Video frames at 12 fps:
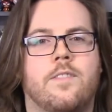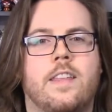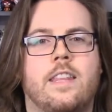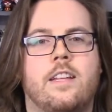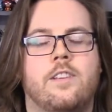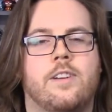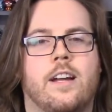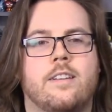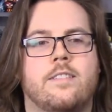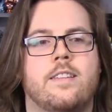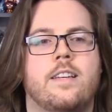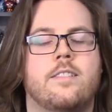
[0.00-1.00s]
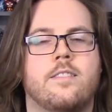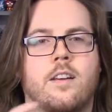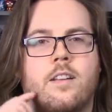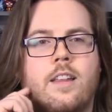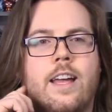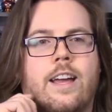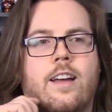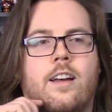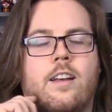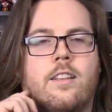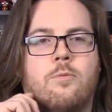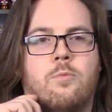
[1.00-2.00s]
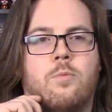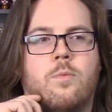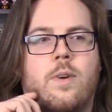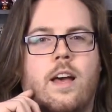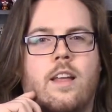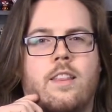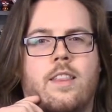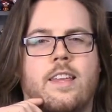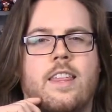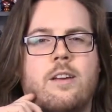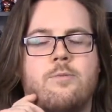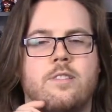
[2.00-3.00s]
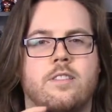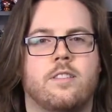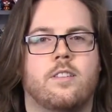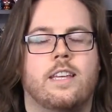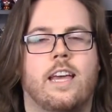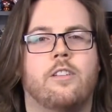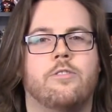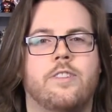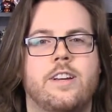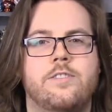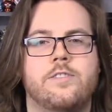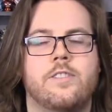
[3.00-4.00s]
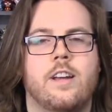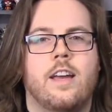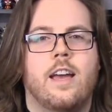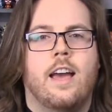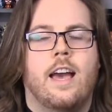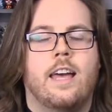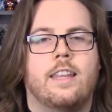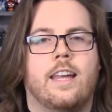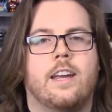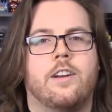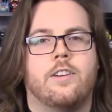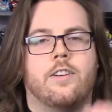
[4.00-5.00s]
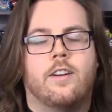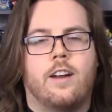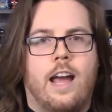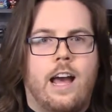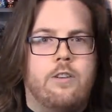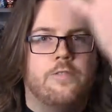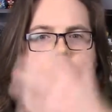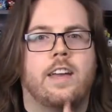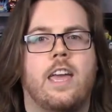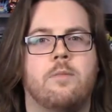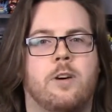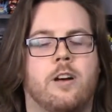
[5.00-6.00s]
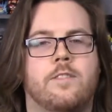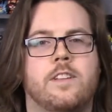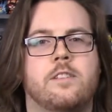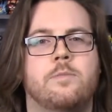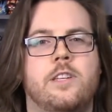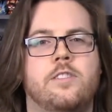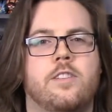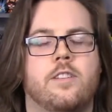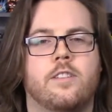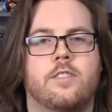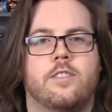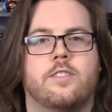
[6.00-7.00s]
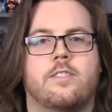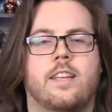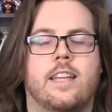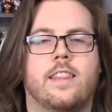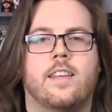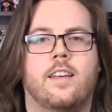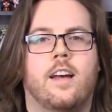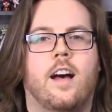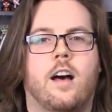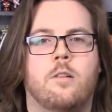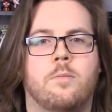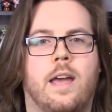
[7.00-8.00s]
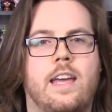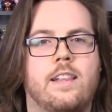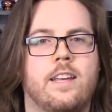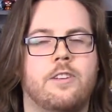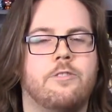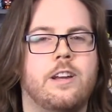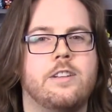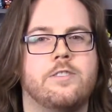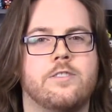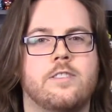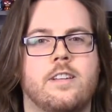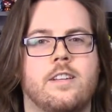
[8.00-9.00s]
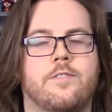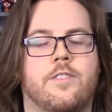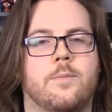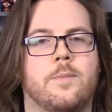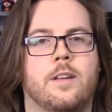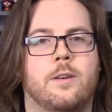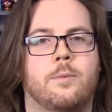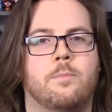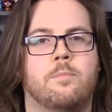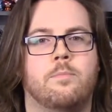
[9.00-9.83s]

And then you got to see so, like a I think it was the Yellow Ranger, and like her outfit came off, and to me she looked just like the um, Alien Rangers did from the